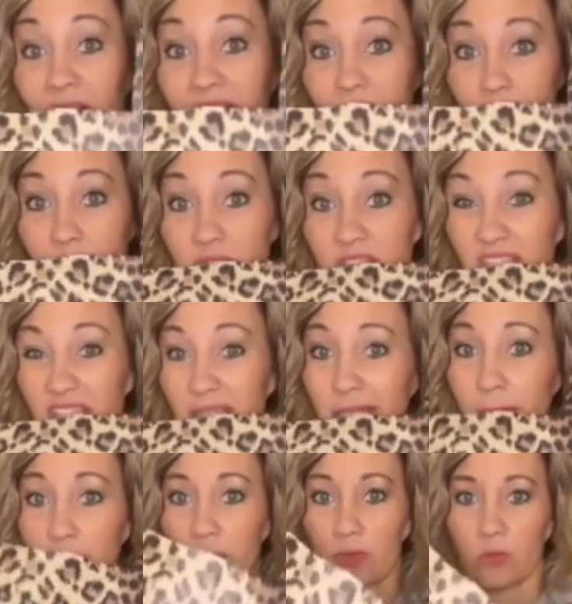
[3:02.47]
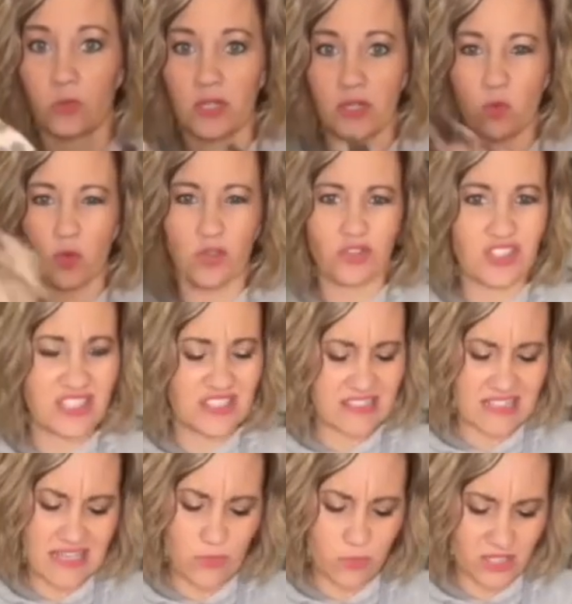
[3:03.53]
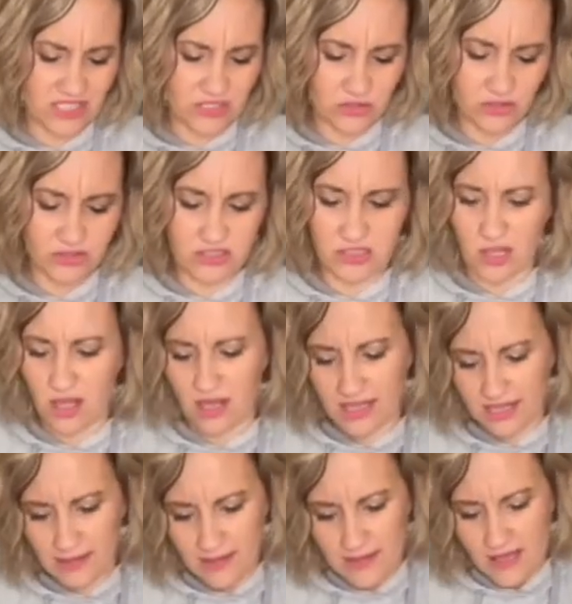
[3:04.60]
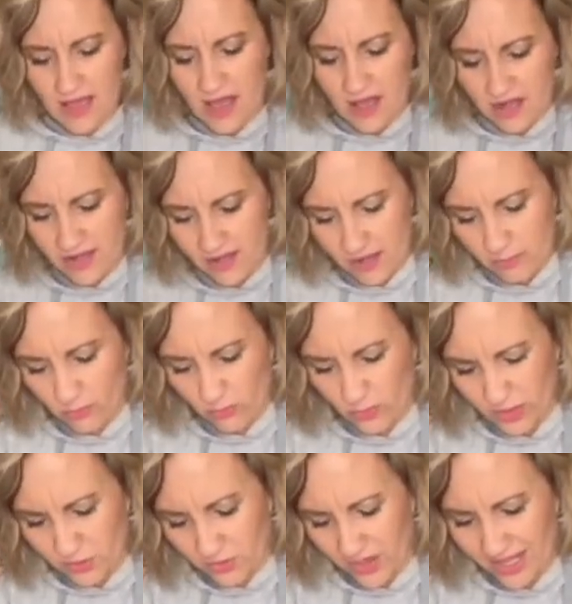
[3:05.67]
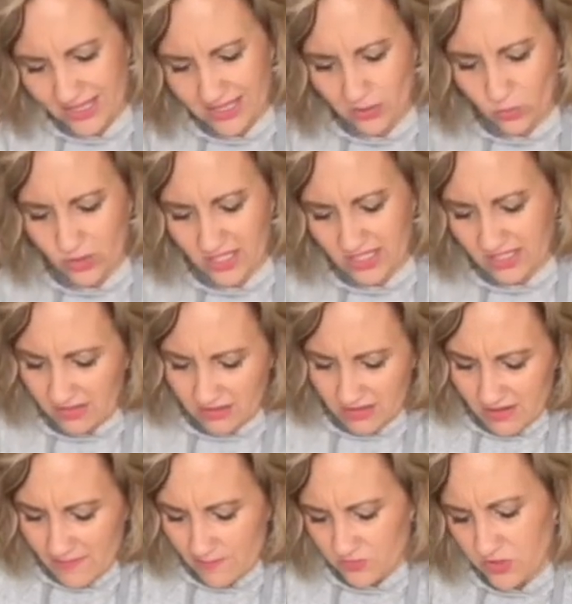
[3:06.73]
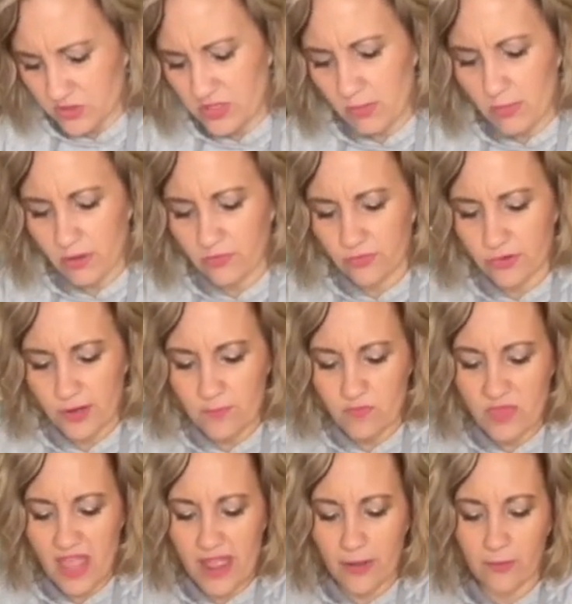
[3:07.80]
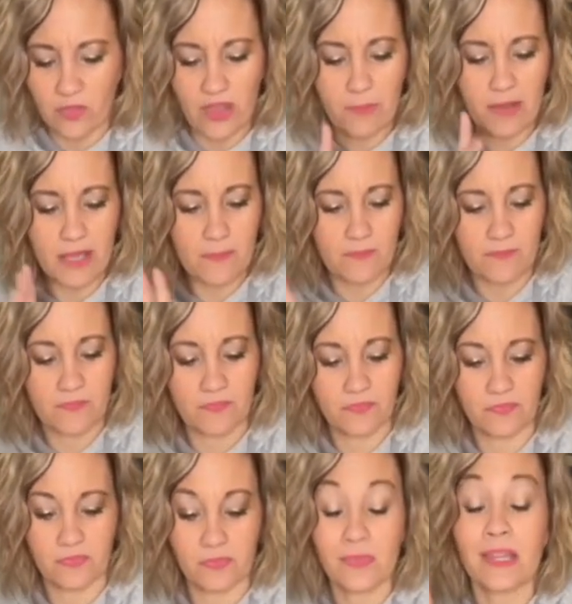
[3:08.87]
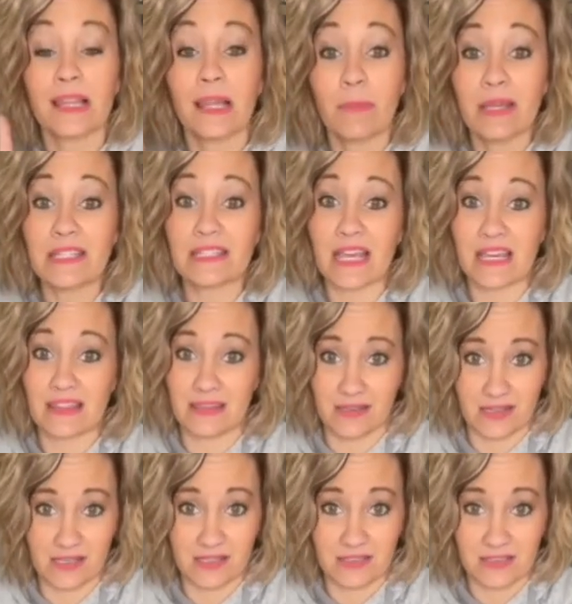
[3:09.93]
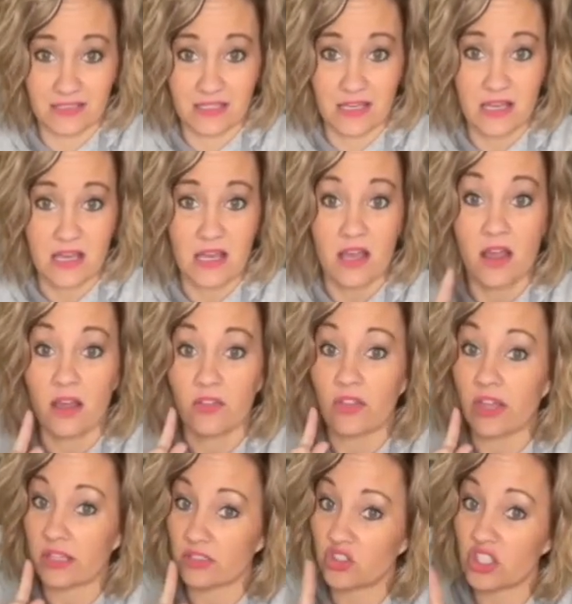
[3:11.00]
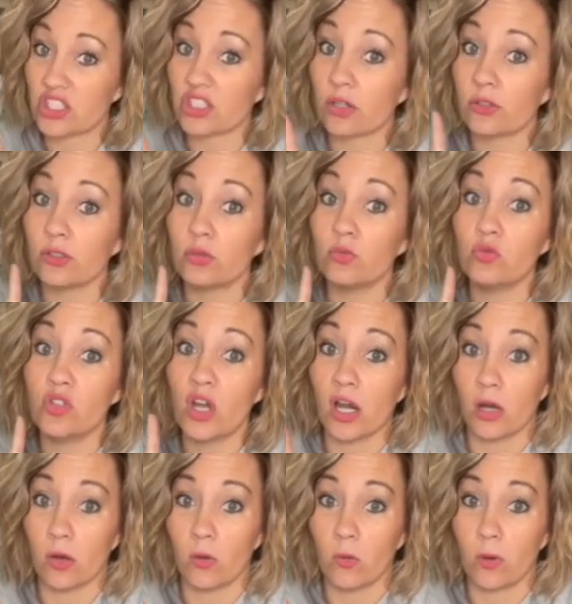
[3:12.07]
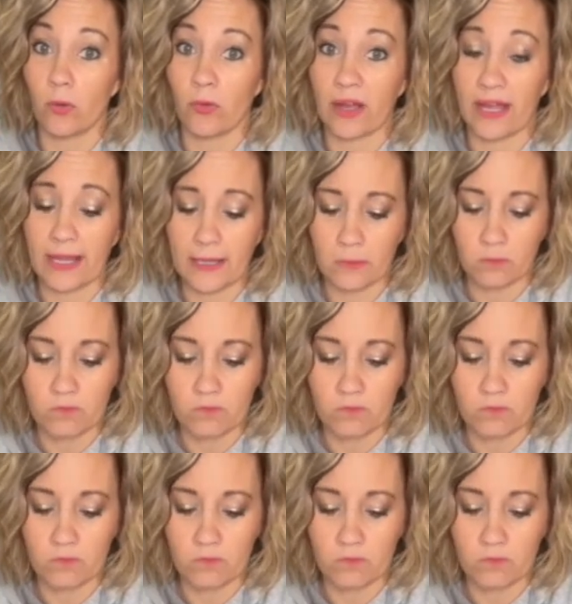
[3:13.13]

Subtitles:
and use the leopard one. We'll just see what it looks like. If we don't like it, we can do something over it. Now, let me say this, that just so you know, okay?